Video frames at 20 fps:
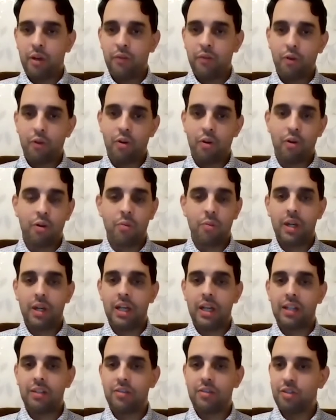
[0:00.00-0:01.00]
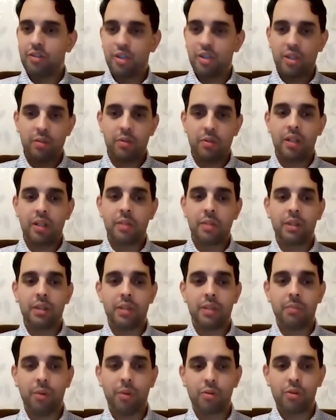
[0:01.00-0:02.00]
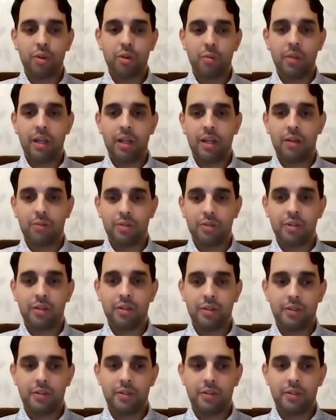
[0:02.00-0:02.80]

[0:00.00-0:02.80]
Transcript: are from, and just a little bit about your background?